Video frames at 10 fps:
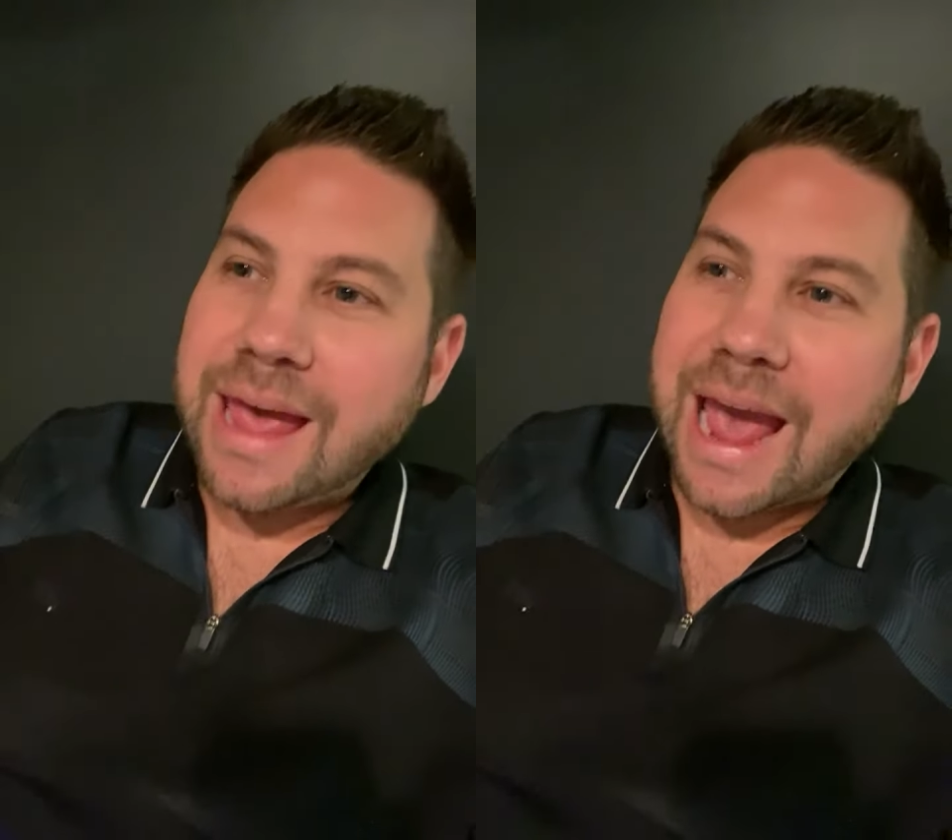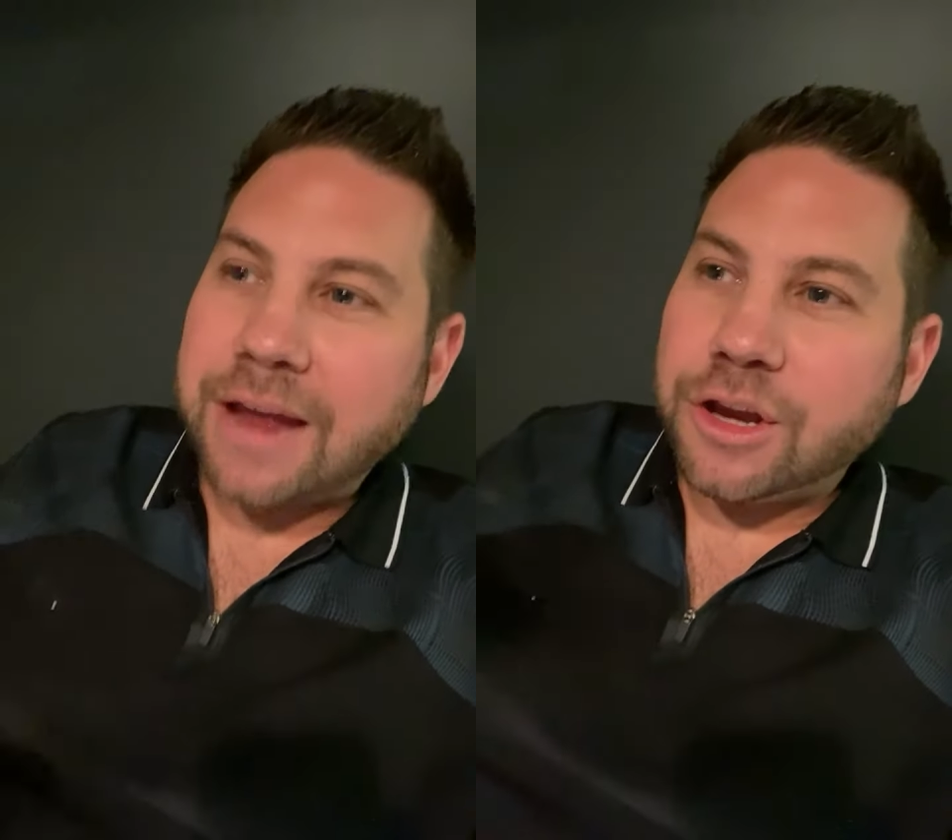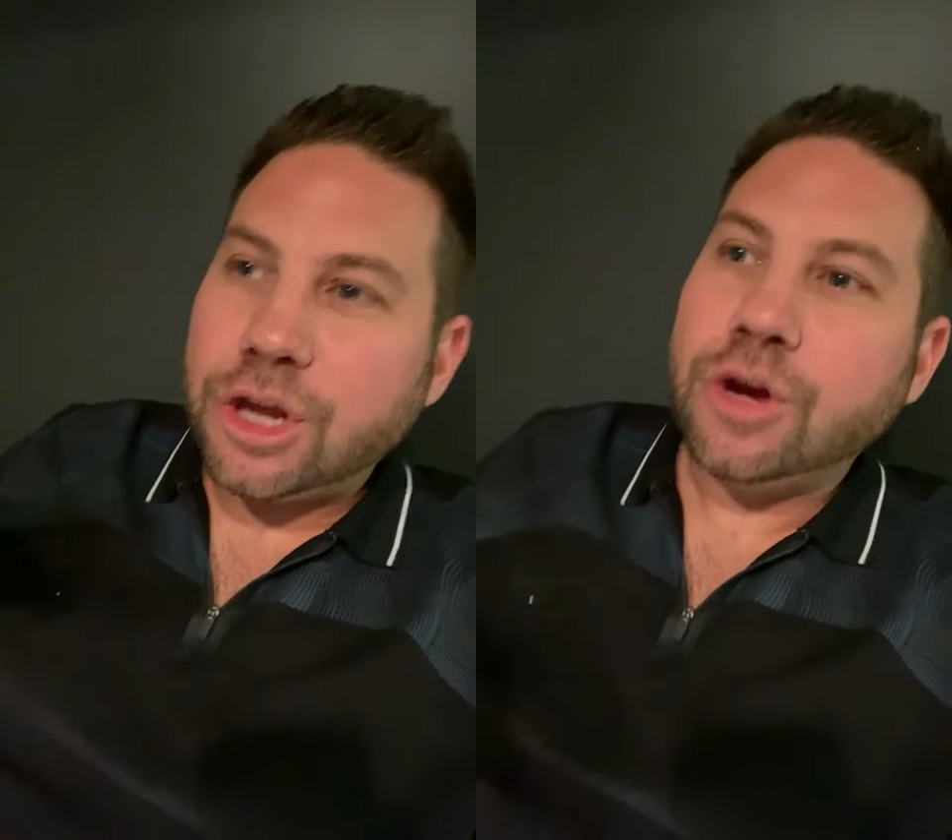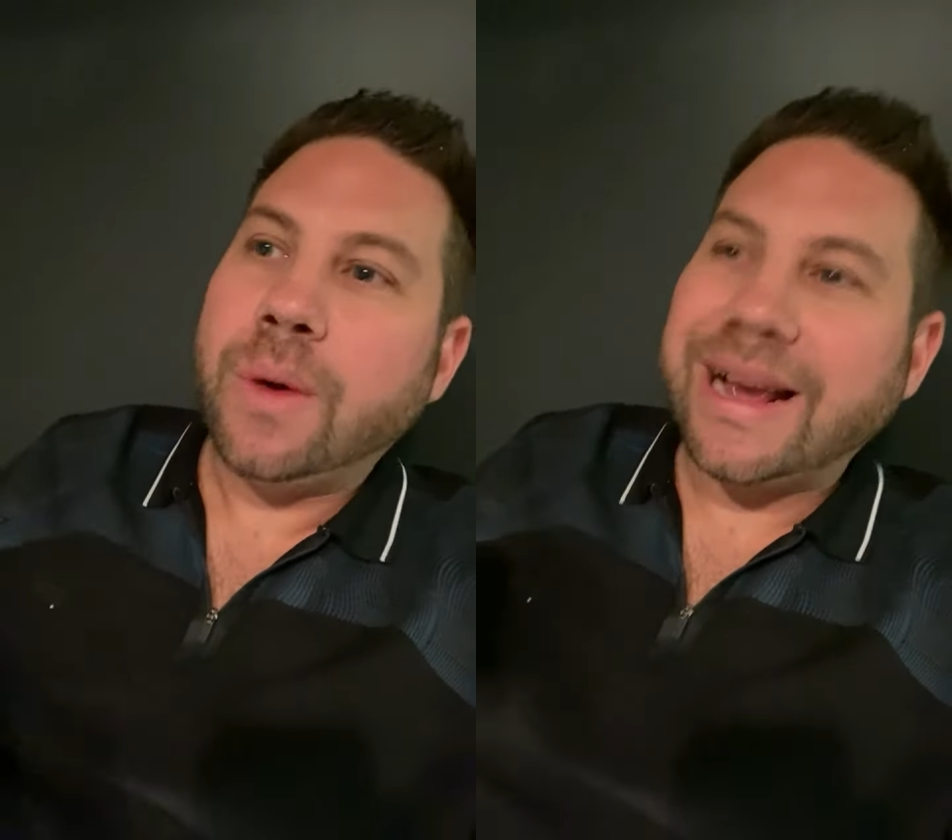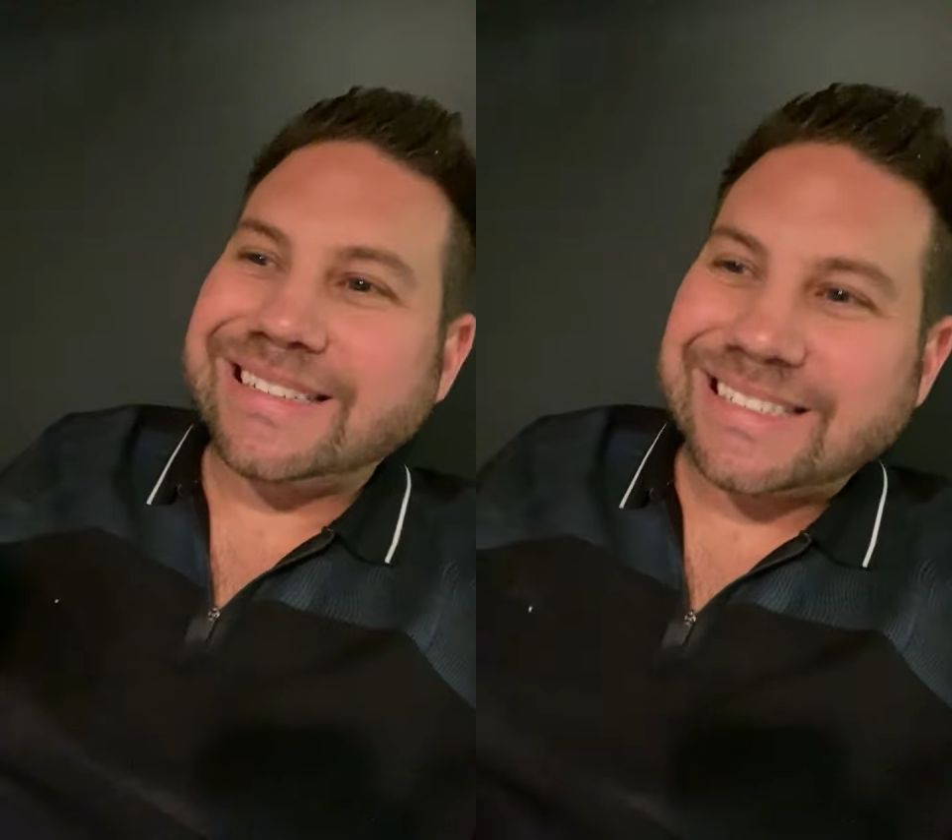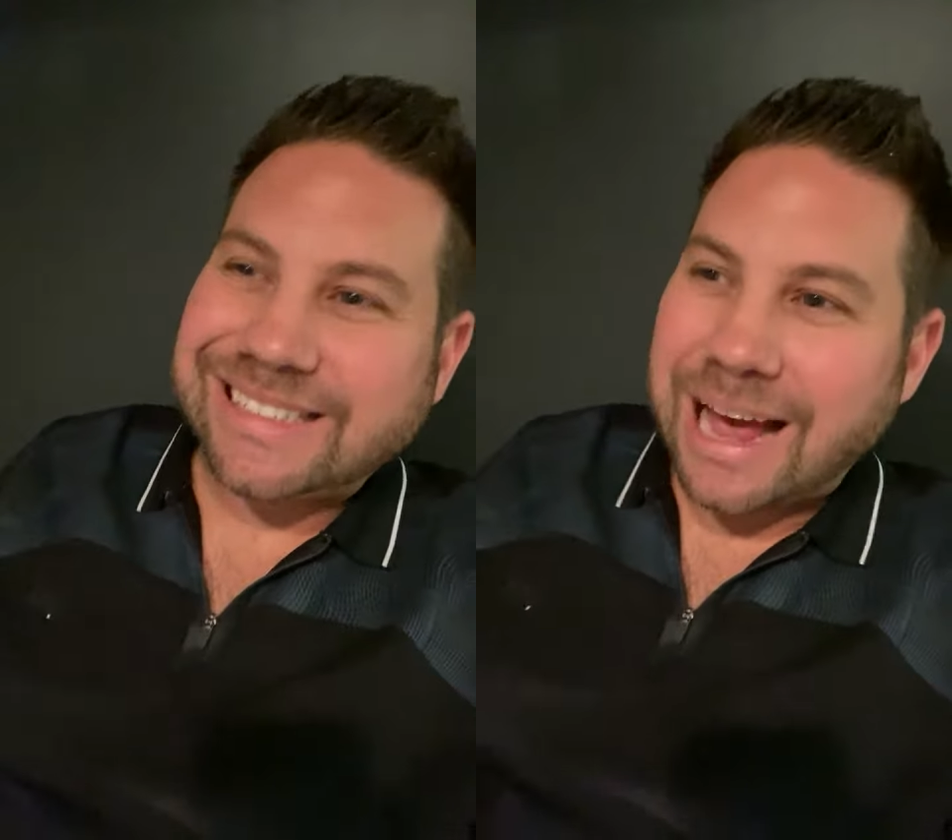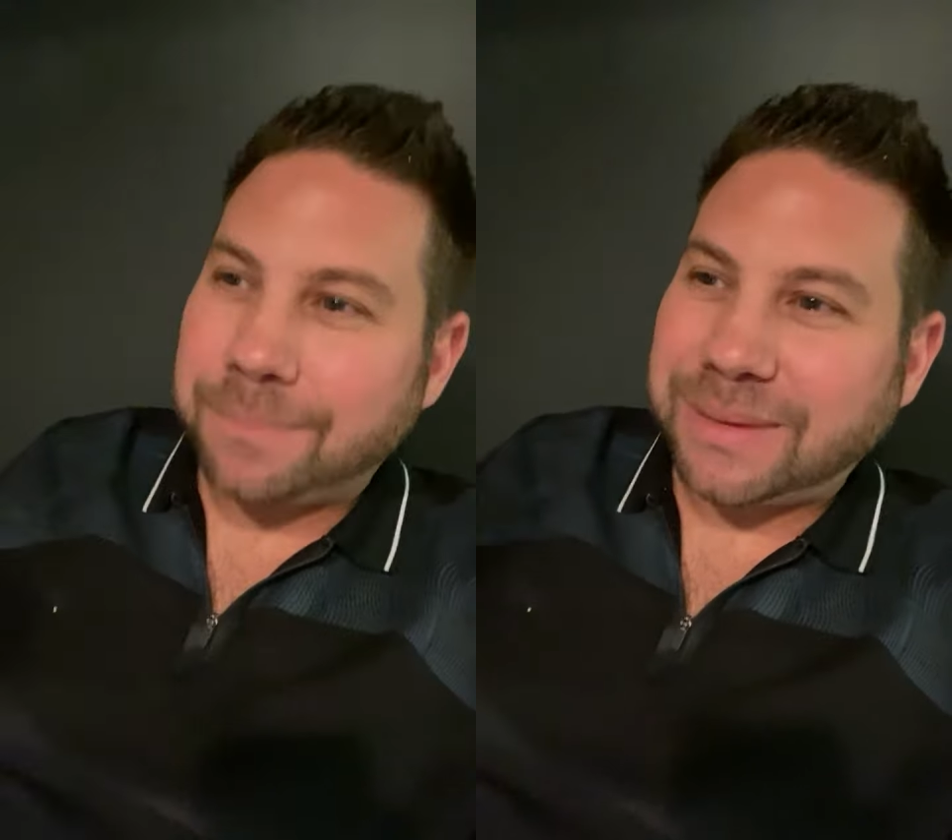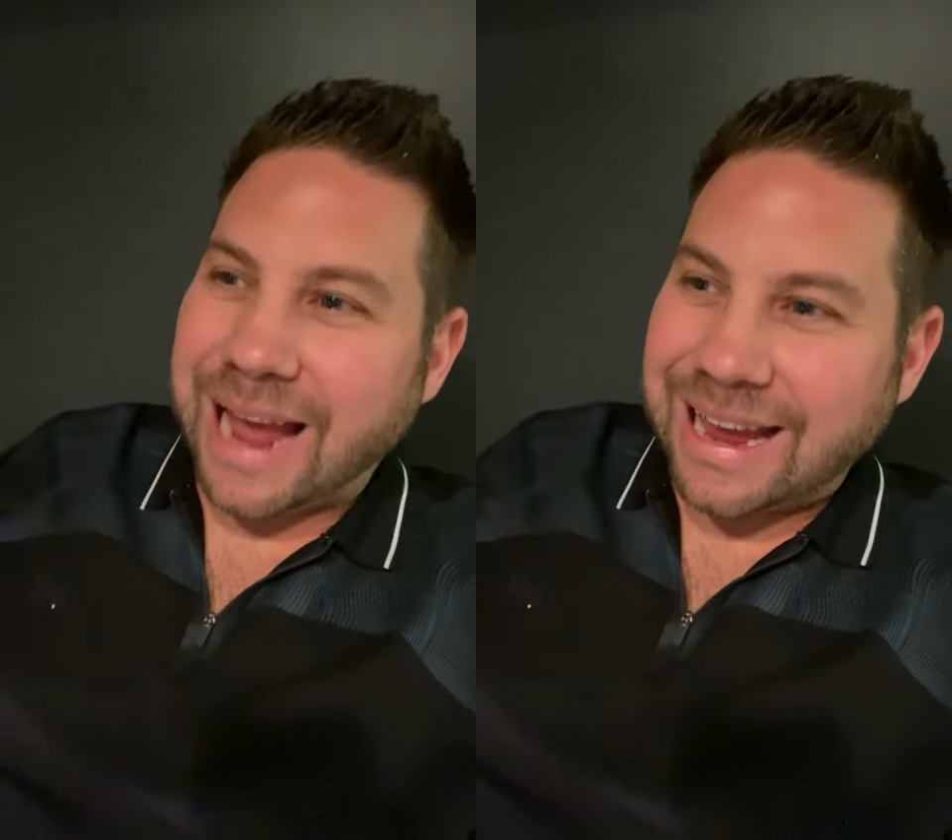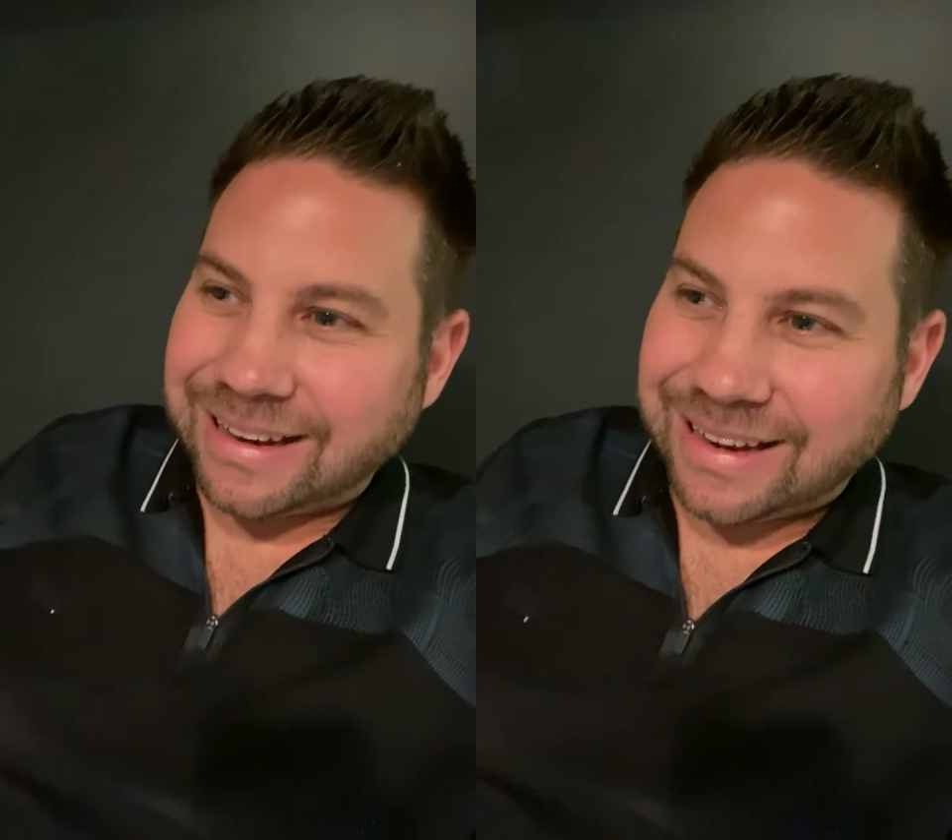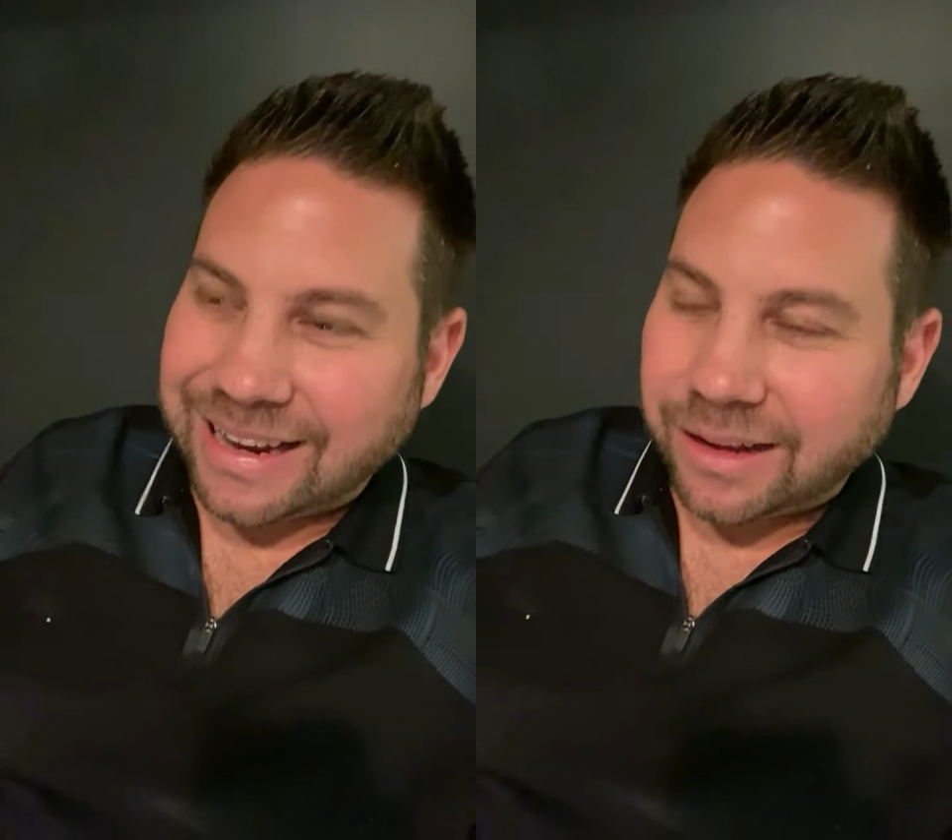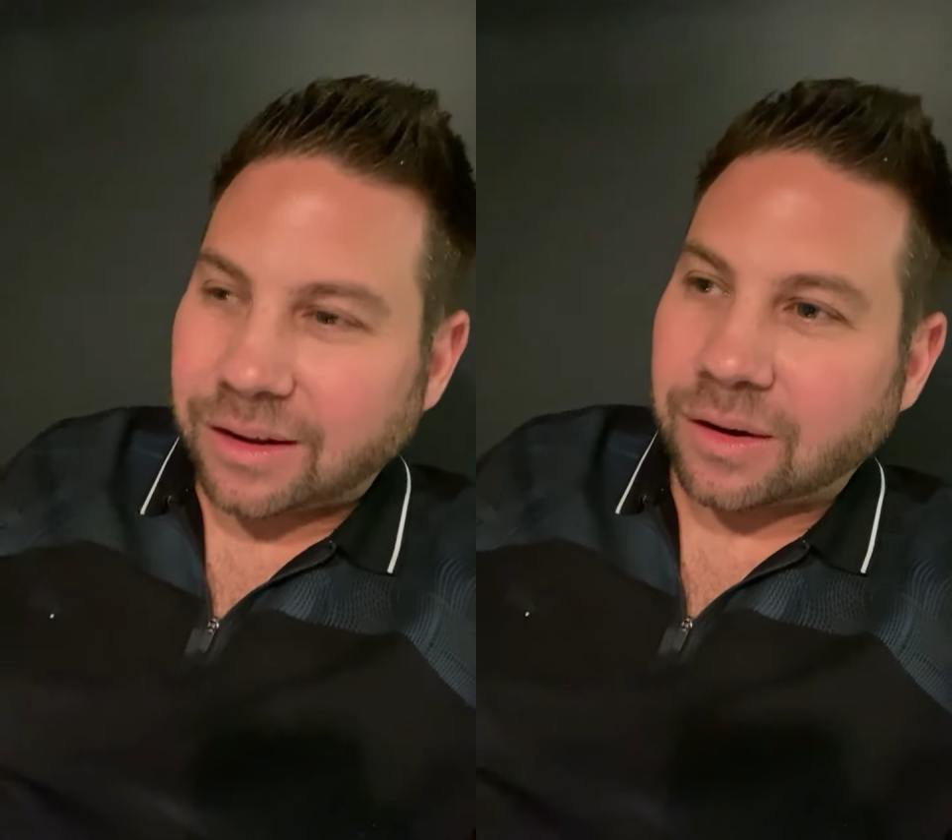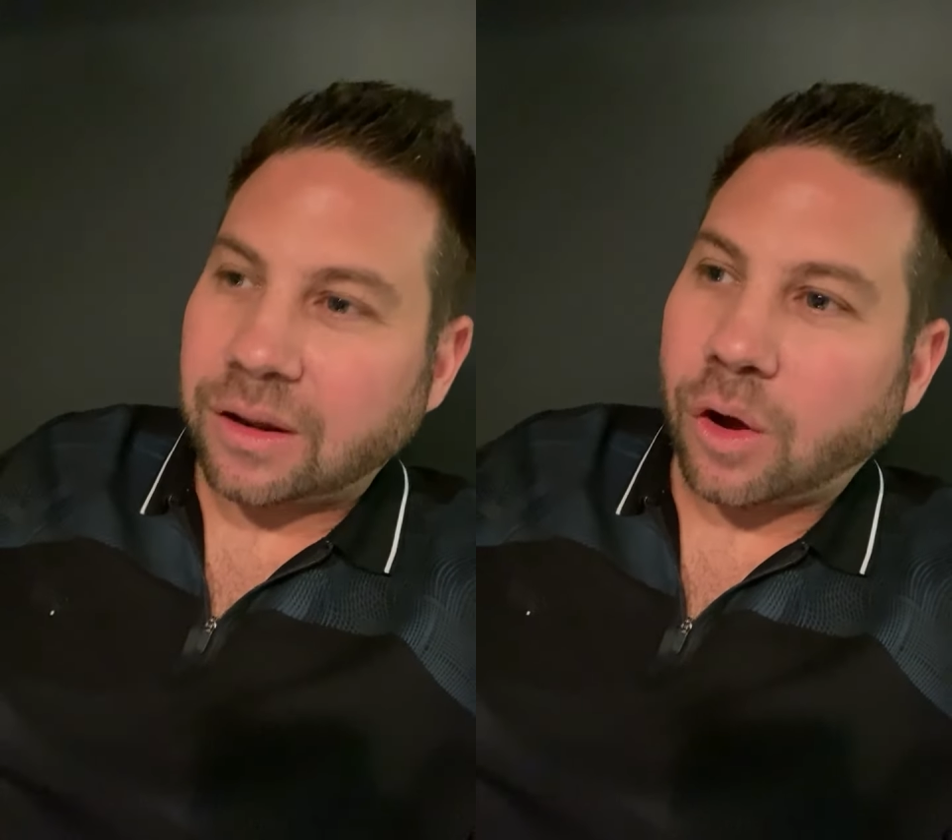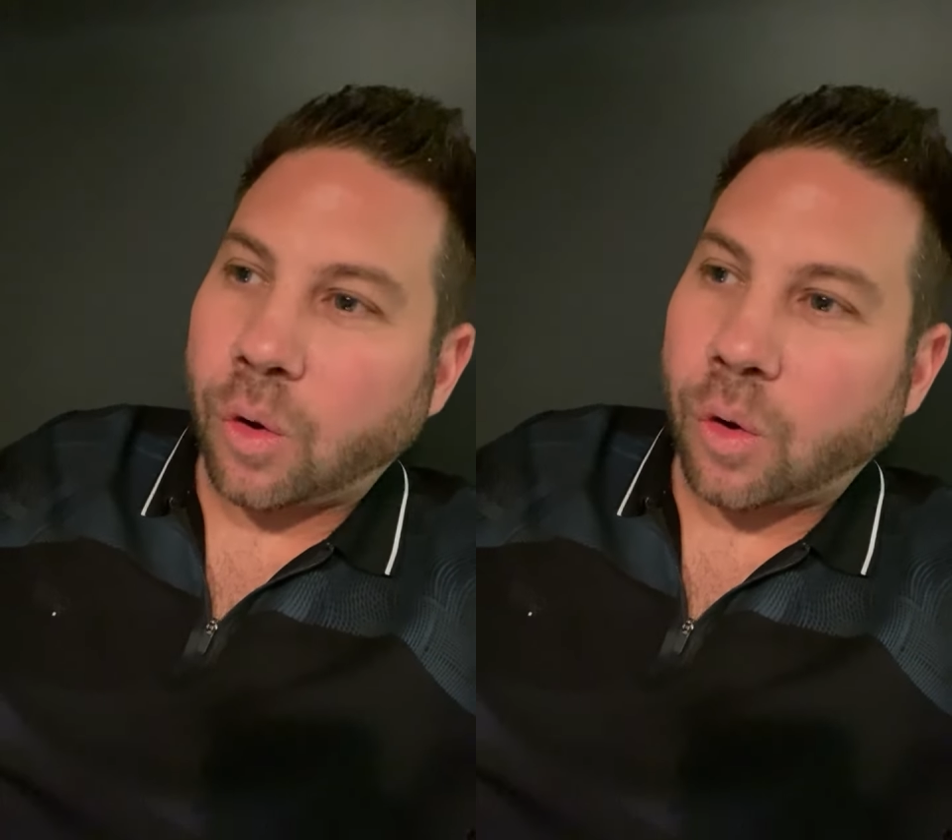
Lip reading: and you accept a deal